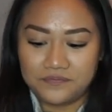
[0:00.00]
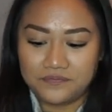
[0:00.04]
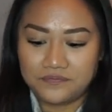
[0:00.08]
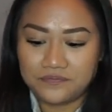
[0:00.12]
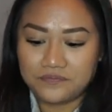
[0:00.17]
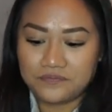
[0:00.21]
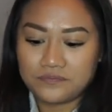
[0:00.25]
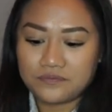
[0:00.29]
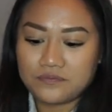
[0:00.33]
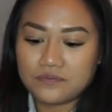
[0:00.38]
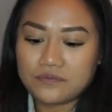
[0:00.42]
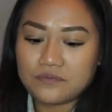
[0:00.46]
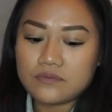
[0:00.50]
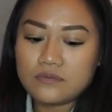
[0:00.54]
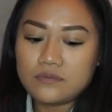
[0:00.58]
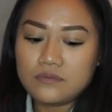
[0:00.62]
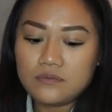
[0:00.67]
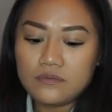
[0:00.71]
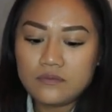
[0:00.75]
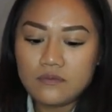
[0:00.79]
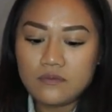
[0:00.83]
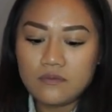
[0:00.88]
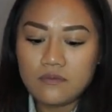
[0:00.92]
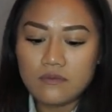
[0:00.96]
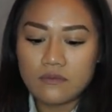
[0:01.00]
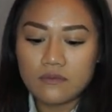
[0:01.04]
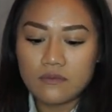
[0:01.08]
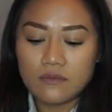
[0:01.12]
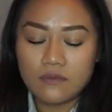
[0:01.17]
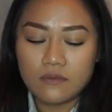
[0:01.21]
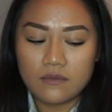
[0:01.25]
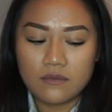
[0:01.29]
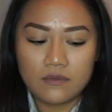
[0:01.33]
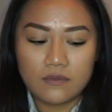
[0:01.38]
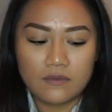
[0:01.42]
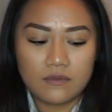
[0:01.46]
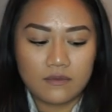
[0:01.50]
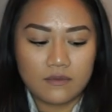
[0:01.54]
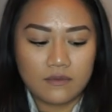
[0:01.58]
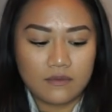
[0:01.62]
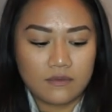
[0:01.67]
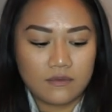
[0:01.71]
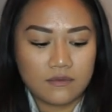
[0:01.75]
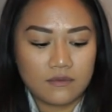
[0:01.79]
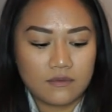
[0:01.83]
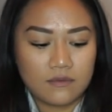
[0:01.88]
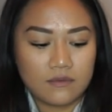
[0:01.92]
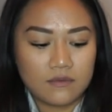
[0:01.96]

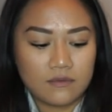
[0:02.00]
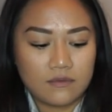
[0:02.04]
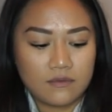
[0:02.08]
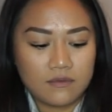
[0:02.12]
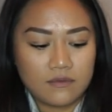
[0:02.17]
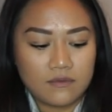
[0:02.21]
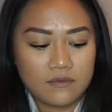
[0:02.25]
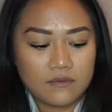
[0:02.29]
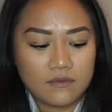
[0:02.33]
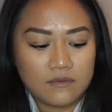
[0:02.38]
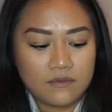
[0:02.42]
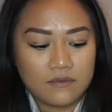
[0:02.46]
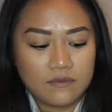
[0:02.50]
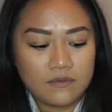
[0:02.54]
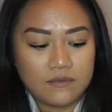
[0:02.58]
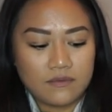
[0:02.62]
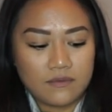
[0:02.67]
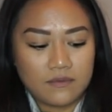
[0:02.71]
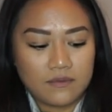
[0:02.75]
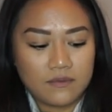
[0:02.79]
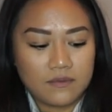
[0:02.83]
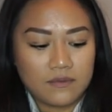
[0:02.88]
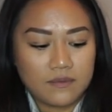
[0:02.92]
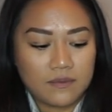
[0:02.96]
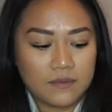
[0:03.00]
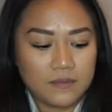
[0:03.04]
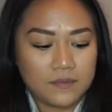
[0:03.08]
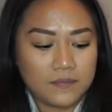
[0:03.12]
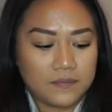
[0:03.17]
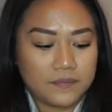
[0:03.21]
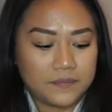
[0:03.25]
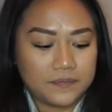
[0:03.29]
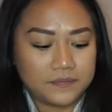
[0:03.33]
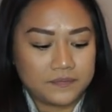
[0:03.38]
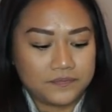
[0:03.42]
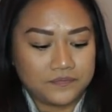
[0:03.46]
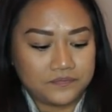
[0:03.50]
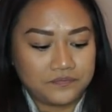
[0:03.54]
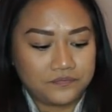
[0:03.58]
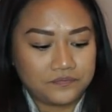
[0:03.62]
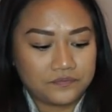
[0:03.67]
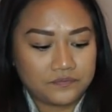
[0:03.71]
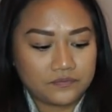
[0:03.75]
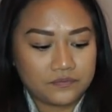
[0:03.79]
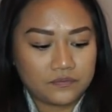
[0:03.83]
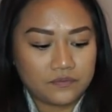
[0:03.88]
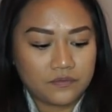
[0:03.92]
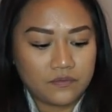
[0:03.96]

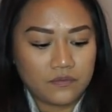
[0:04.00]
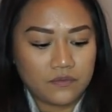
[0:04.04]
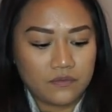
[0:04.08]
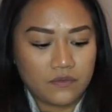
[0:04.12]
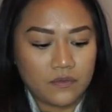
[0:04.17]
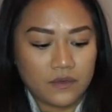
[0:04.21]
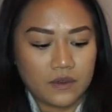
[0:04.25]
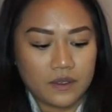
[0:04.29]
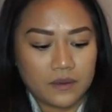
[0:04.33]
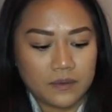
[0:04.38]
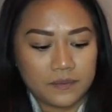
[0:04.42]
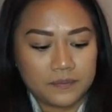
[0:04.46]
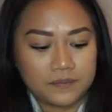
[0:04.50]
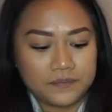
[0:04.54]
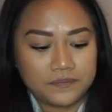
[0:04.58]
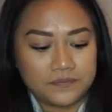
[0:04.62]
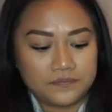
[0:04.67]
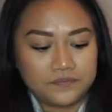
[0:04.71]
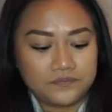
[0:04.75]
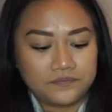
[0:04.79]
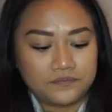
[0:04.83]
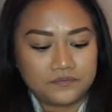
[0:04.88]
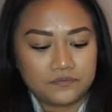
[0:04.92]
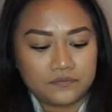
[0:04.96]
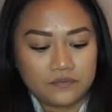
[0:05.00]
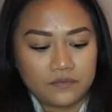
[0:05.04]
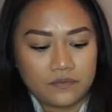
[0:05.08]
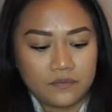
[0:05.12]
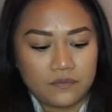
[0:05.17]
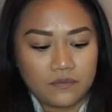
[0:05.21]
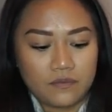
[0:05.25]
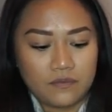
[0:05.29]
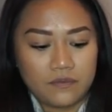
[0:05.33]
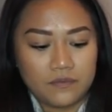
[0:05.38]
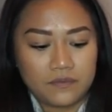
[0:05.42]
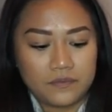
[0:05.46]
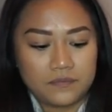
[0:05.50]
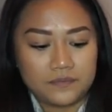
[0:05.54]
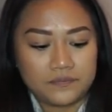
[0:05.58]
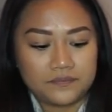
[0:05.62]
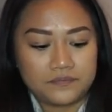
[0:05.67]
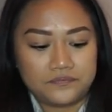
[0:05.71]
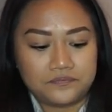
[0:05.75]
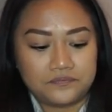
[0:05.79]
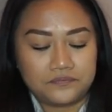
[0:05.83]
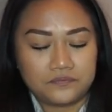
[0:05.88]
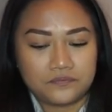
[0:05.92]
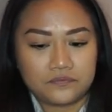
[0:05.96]

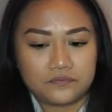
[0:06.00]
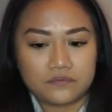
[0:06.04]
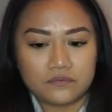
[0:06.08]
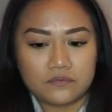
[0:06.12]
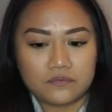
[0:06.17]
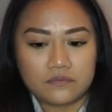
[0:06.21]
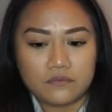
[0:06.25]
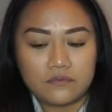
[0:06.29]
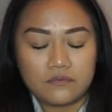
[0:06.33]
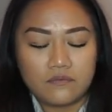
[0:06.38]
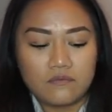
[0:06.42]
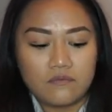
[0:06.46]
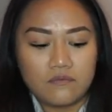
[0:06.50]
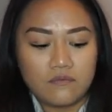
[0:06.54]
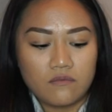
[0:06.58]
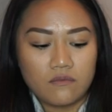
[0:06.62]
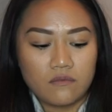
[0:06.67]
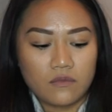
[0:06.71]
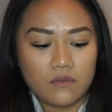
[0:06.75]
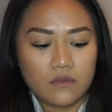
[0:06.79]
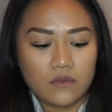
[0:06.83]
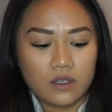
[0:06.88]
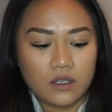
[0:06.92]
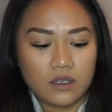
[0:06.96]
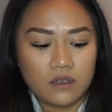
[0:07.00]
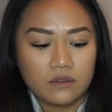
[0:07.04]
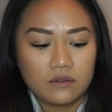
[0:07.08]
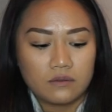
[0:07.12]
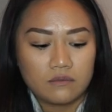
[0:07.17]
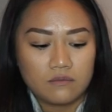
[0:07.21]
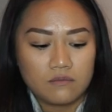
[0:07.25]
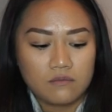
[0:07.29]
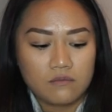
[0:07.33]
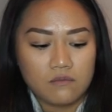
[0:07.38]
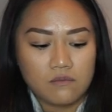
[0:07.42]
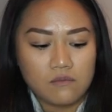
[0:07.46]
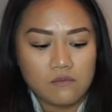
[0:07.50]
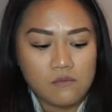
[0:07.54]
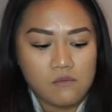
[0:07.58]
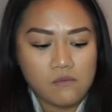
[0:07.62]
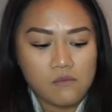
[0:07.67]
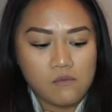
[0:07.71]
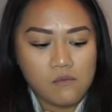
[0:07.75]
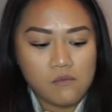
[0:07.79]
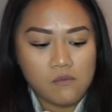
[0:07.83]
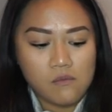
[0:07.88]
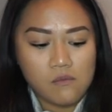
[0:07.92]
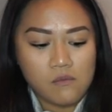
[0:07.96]
(not speaking)